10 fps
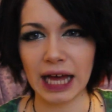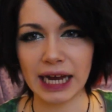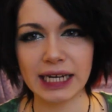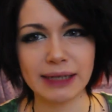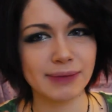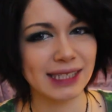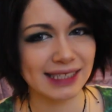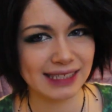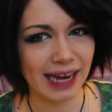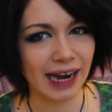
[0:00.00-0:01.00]
I am
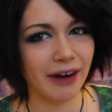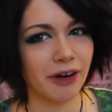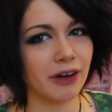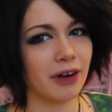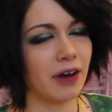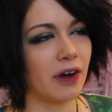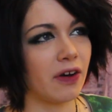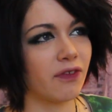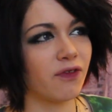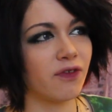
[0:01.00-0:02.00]
scared
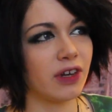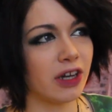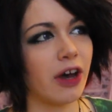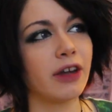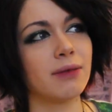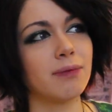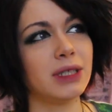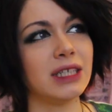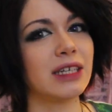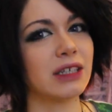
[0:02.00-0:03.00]
of not
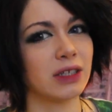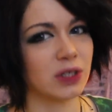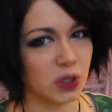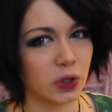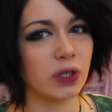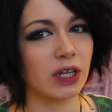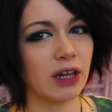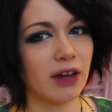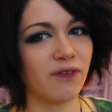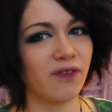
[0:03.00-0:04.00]
being good
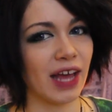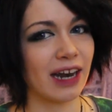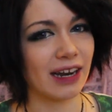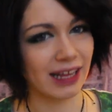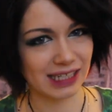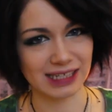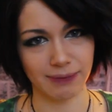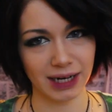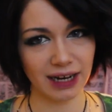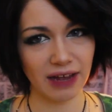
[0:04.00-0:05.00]
enough at an
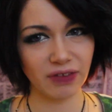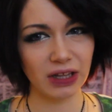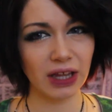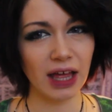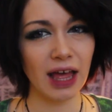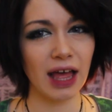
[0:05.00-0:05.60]
academic level,